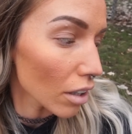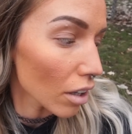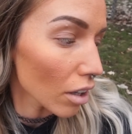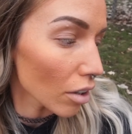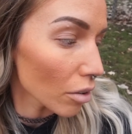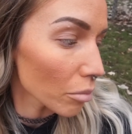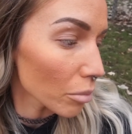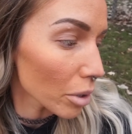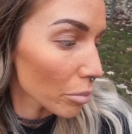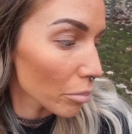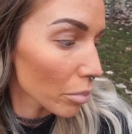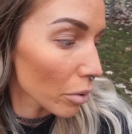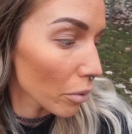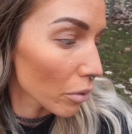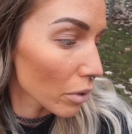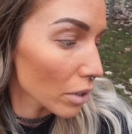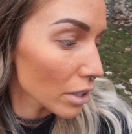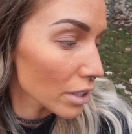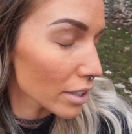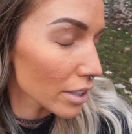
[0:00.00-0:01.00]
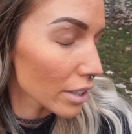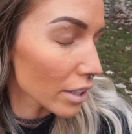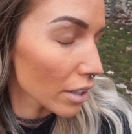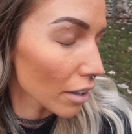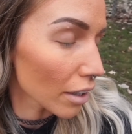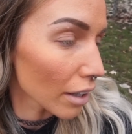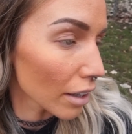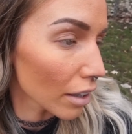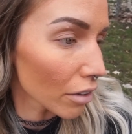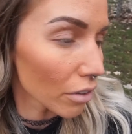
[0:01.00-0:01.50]
All my pores in
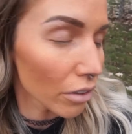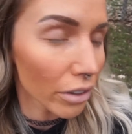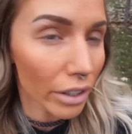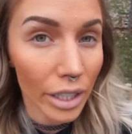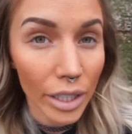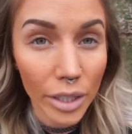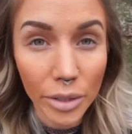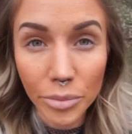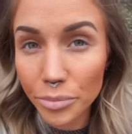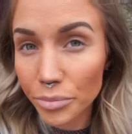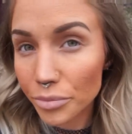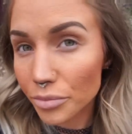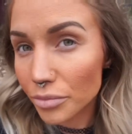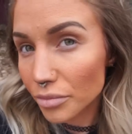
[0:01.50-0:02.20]
their glory. It's